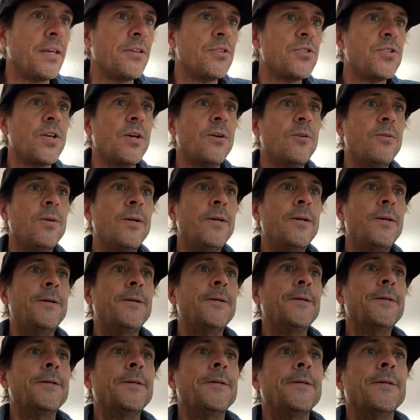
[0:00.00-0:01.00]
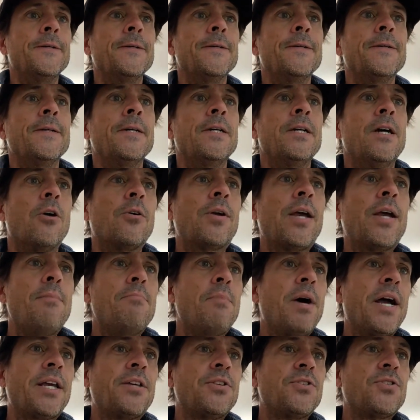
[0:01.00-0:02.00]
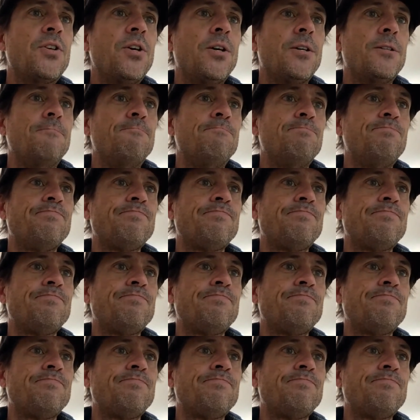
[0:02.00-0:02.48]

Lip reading: So, okay, Mike is good.